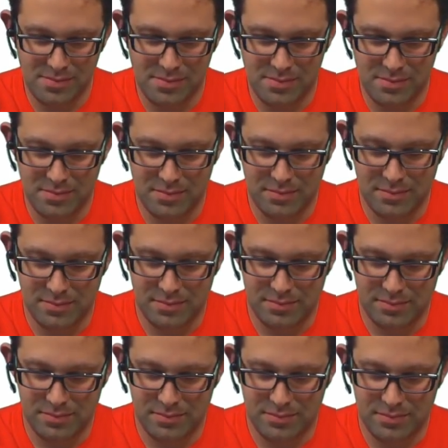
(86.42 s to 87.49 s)

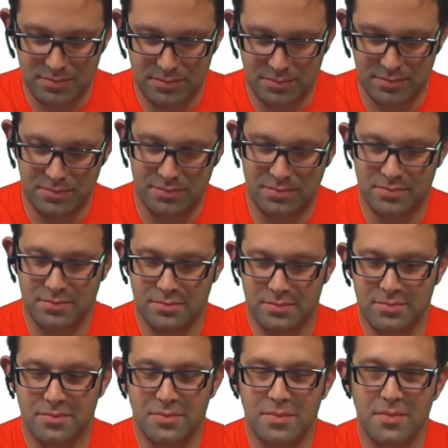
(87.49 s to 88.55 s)

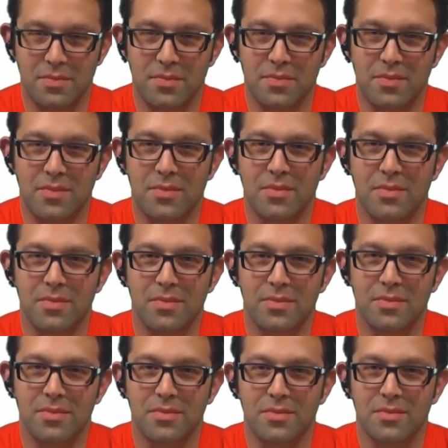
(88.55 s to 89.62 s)

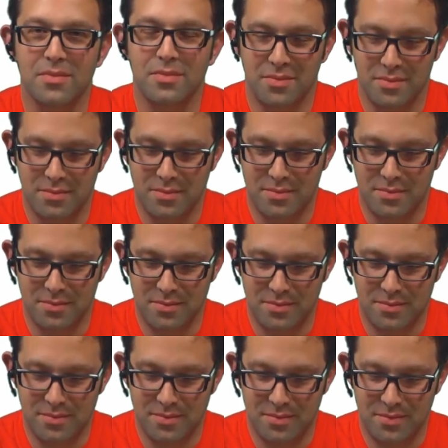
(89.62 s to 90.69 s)
The person shown says nothing.